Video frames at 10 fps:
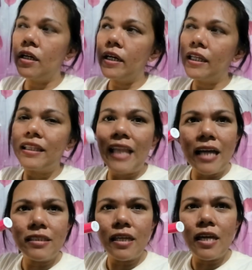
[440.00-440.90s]
It
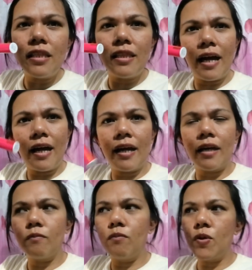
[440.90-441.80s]
lasted
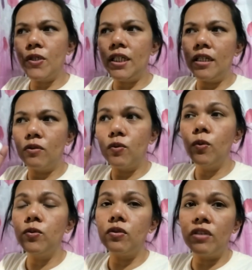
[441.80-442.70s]
like more than
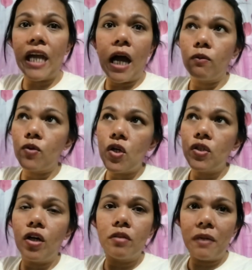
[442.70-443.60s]
2 to 3
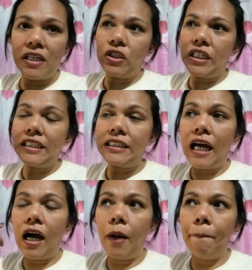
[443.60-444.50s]
hours on my cheeks.
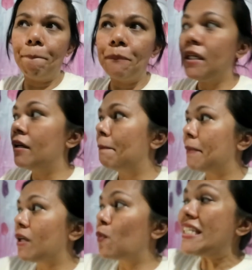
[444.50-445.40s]

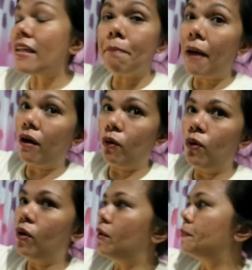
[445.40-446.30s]
Pinawisan pa
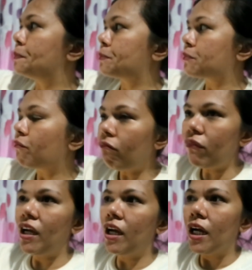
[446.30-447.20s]
ako
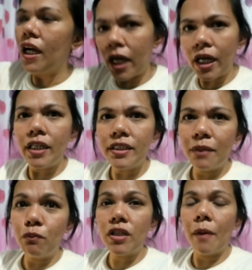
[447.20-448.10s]
and
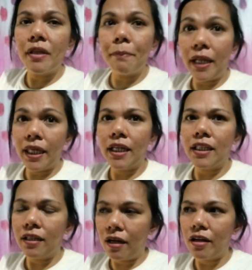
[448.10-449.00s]
nagbuta kami ng palengke ni
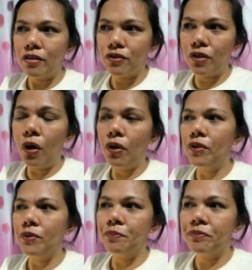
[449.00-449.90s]
Clark.
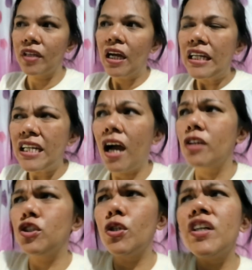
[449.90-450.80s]
So
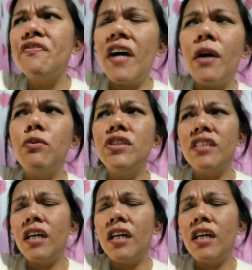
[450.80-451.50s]
yeah, so if I would